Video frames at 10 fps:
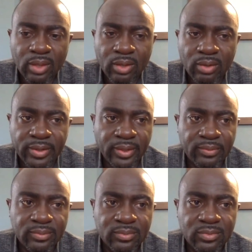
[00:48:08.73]
Okay,
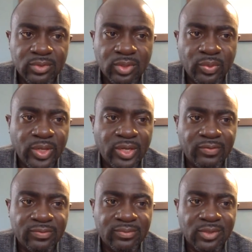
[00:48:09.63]
so we
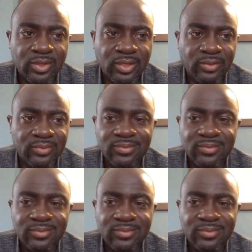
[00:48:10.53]
are okay.